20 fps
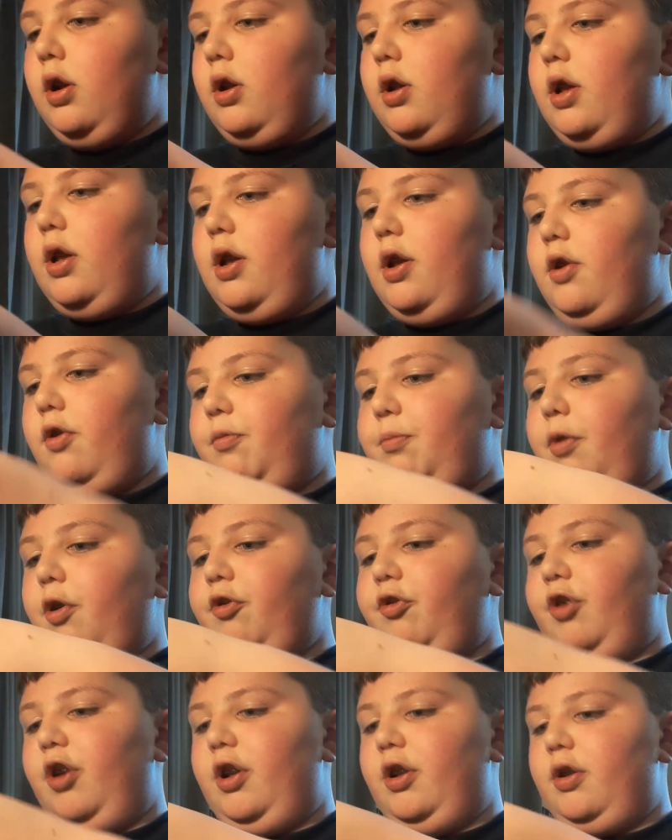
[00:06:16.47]
is
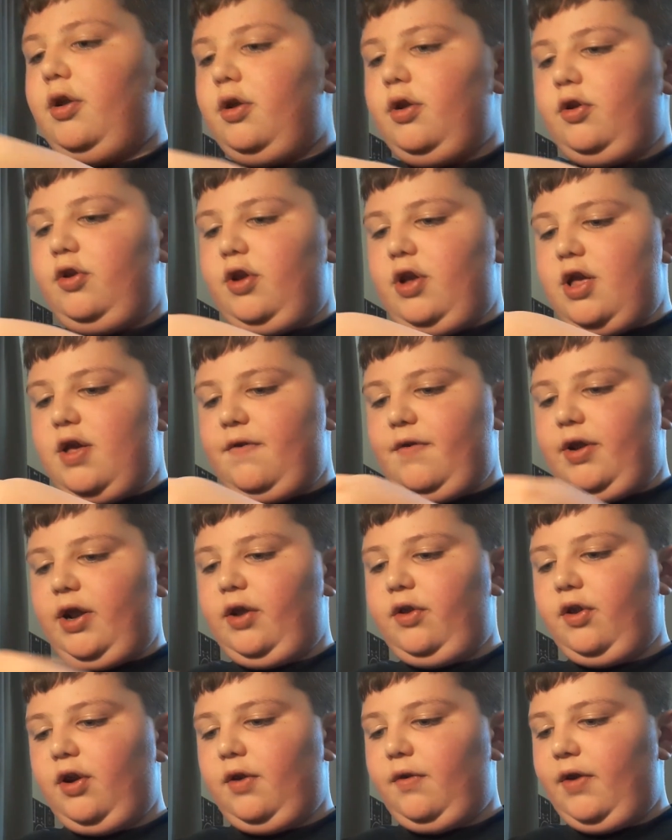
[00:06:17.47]
push it to even
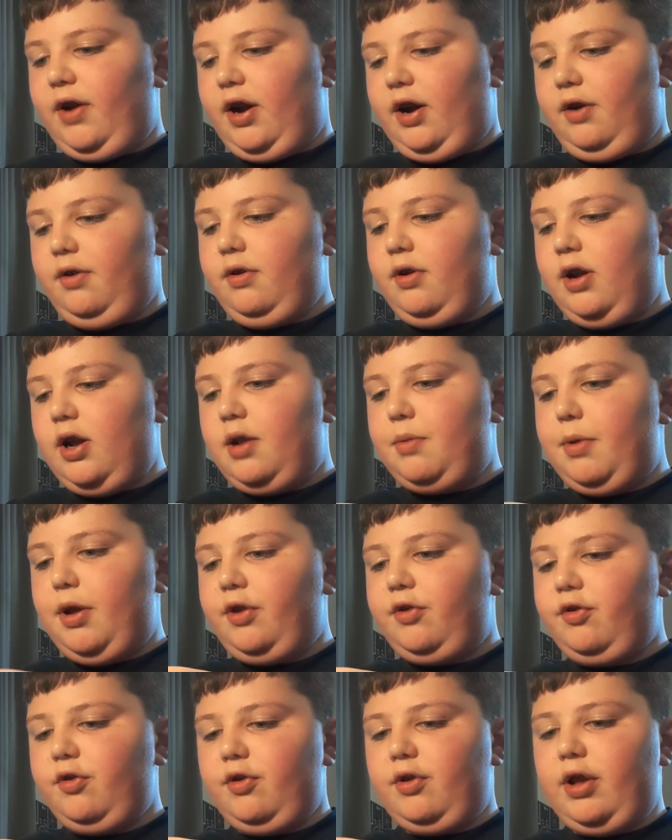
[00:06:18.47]
itself out, and make
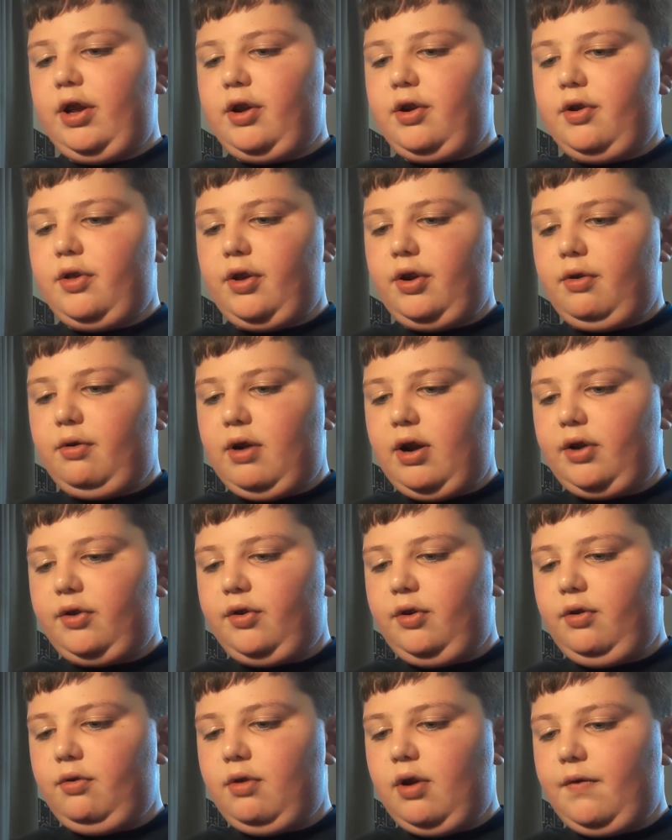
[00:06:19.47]
sure like all the cracks
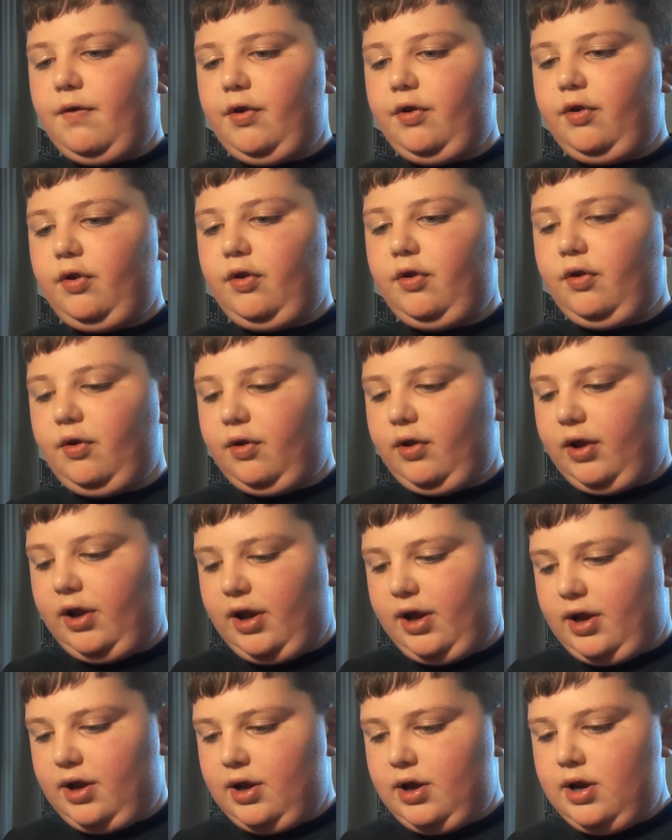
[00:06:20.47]
and crevices are
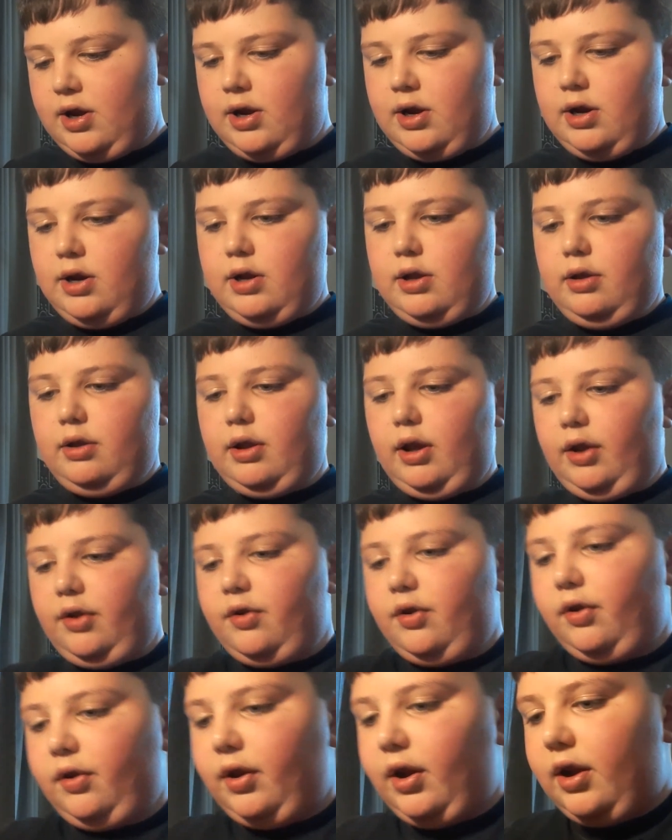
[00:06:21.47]
like nice
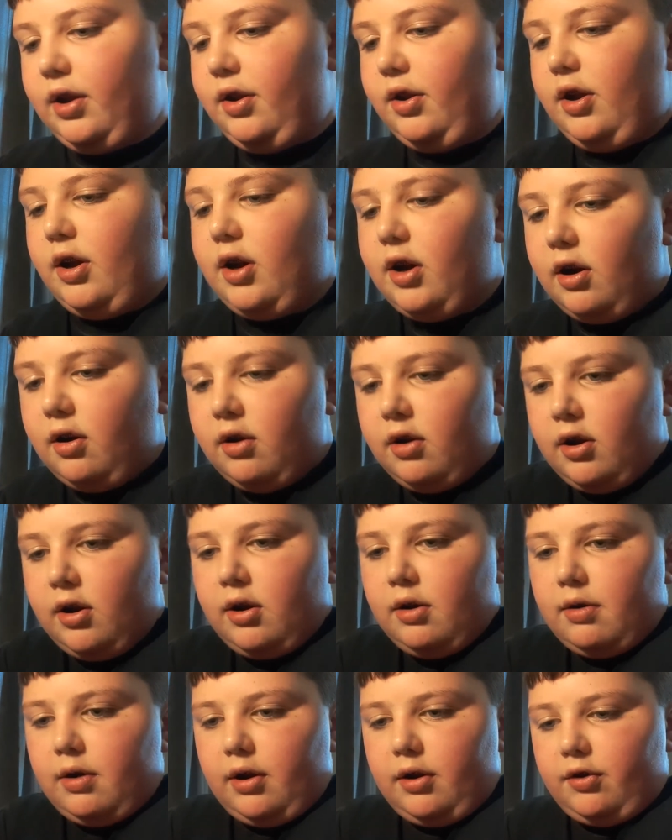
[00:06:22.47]
and lined up.
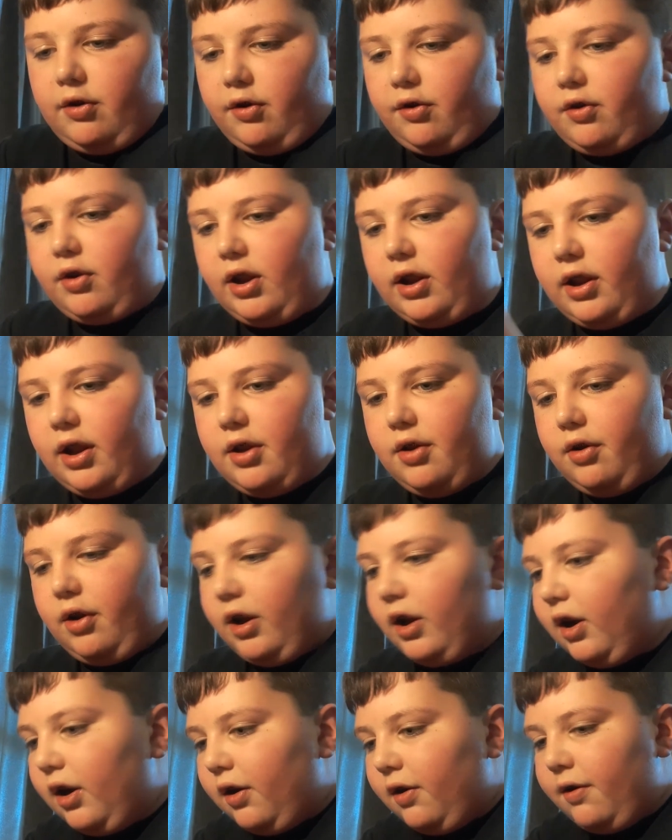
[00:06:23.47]
And then you're
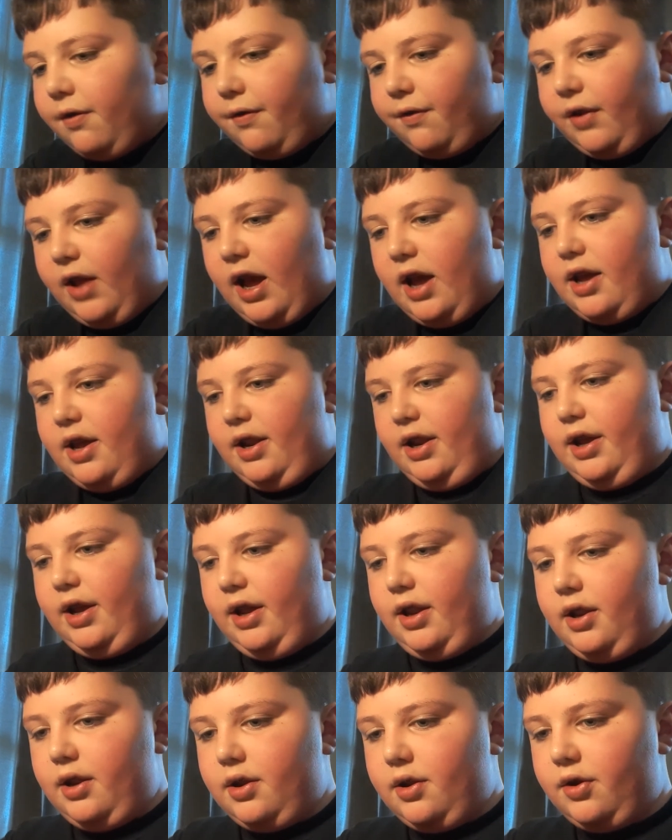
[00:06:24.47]
gonna flatten
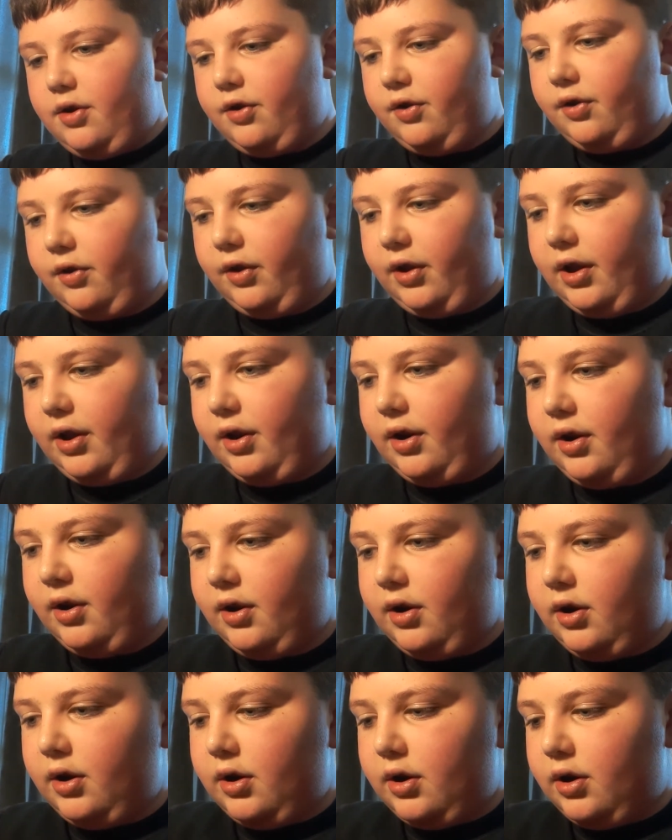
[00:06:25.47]
it, so then
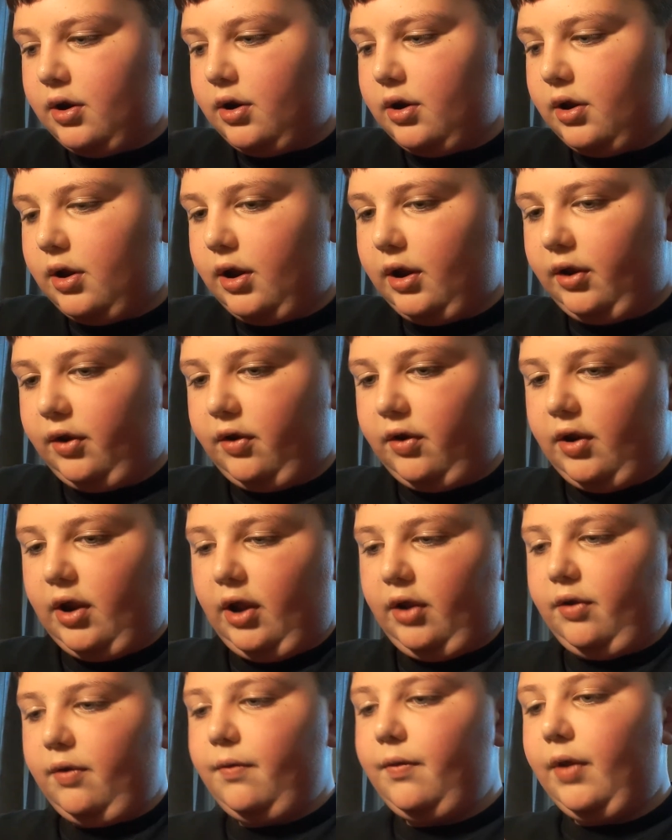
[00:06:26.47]
it's
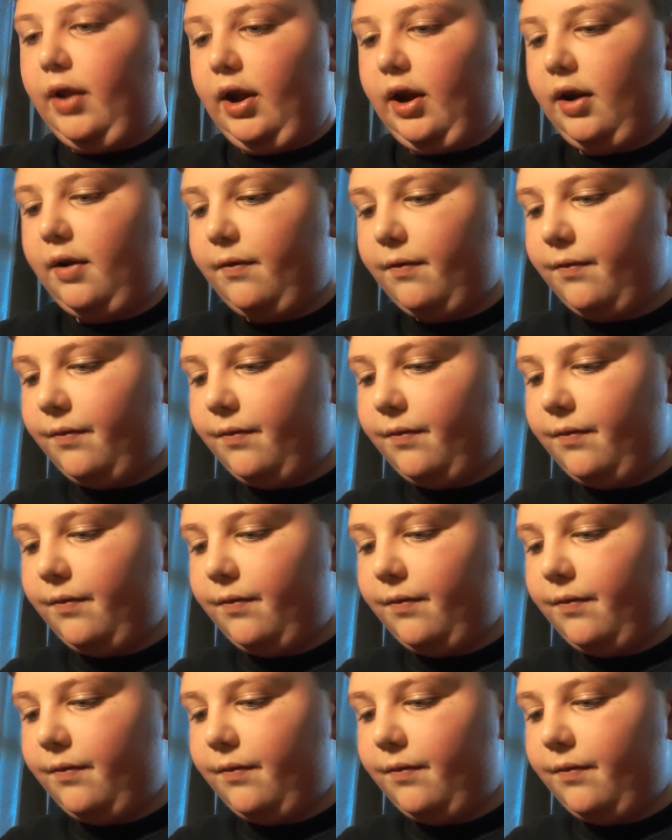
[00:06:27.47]
nice and flat.